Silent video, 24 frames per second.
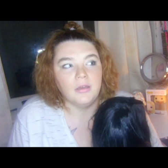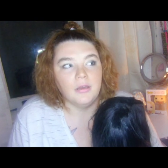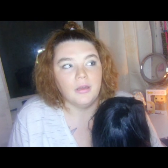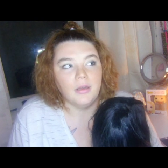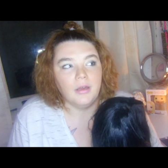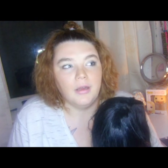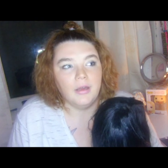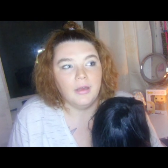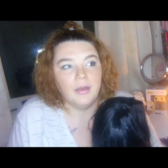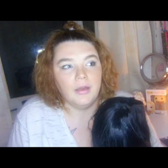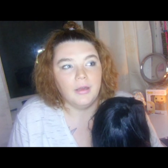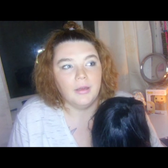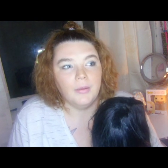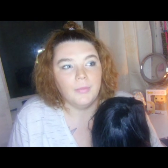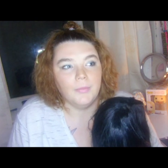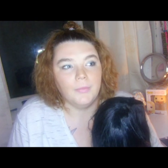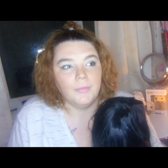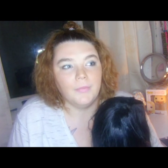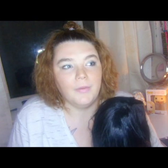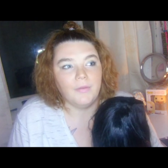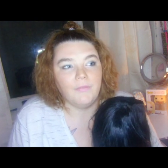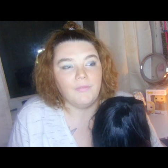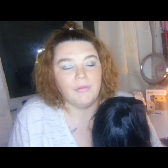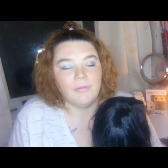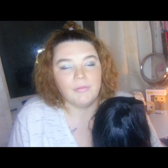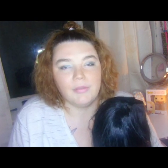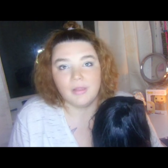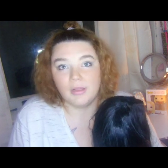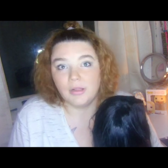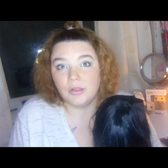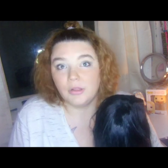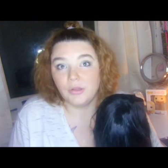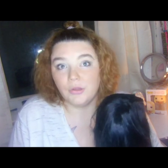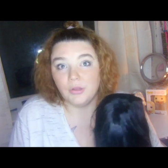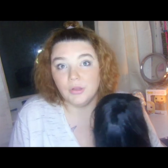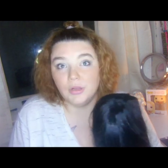I think it was
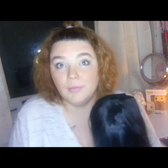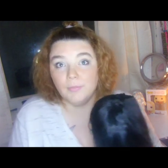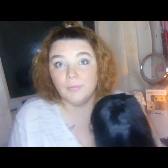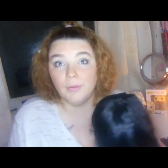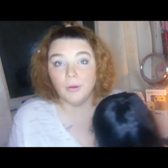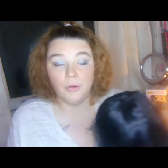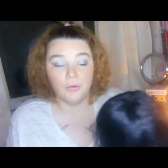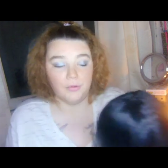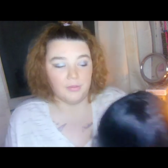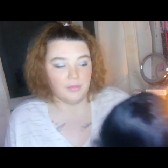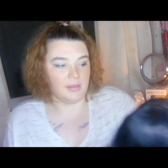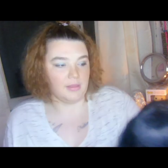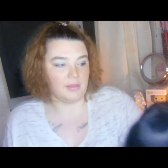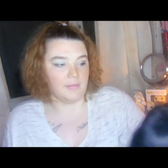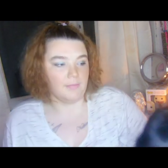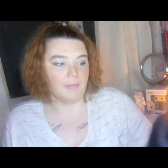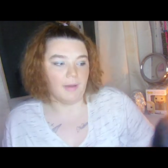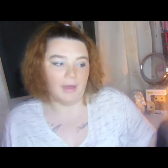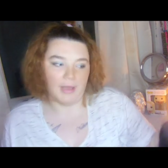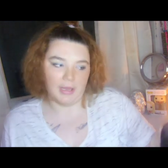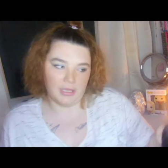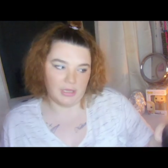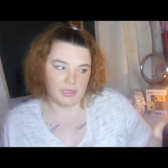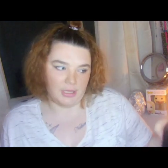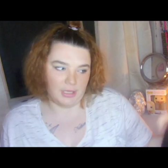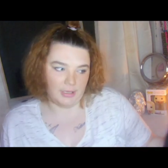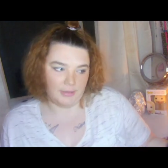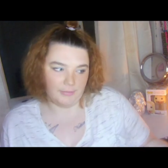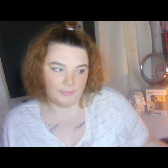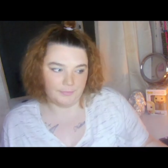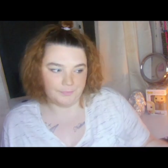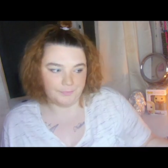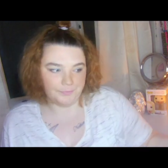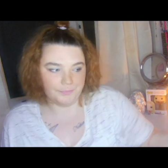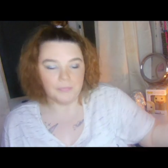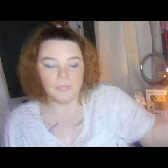including postage and packaging.
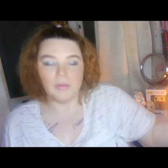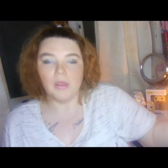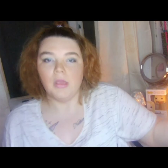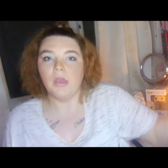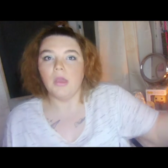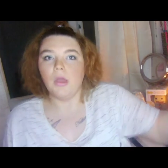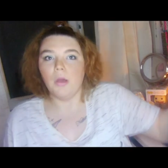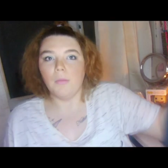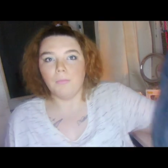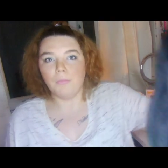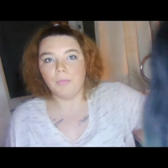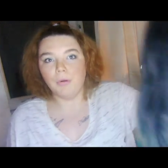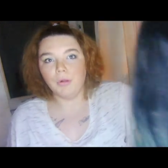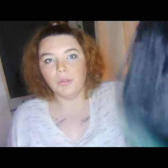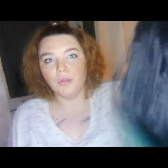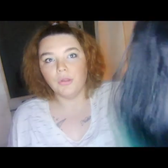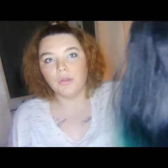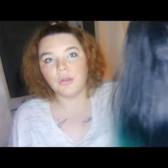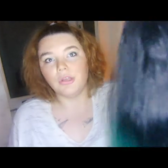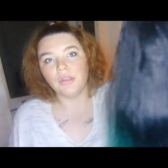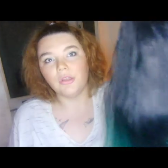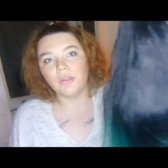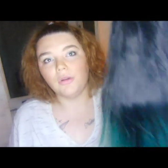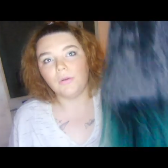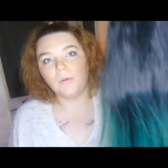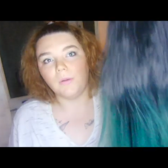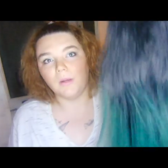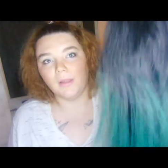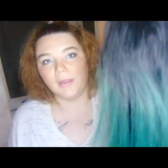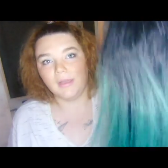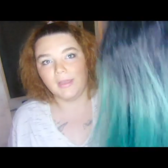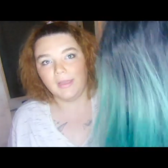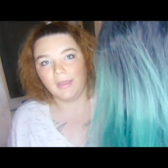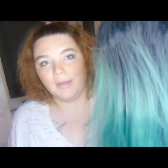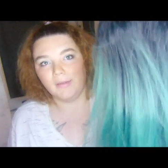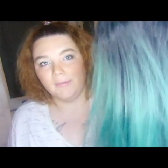But look at the
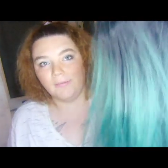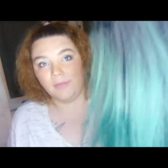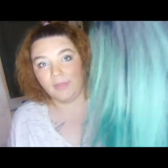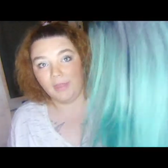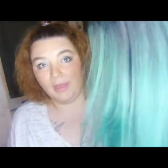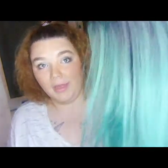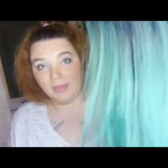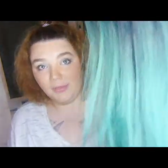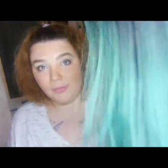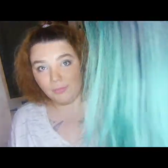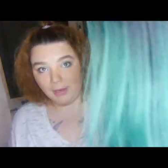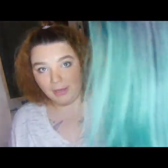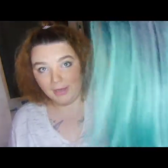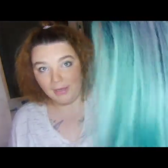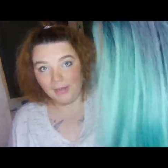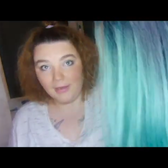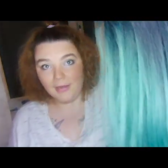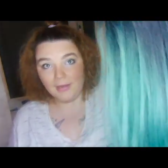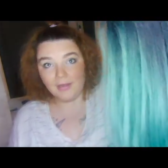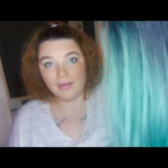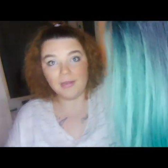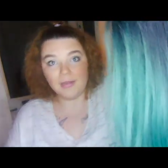quality of this wig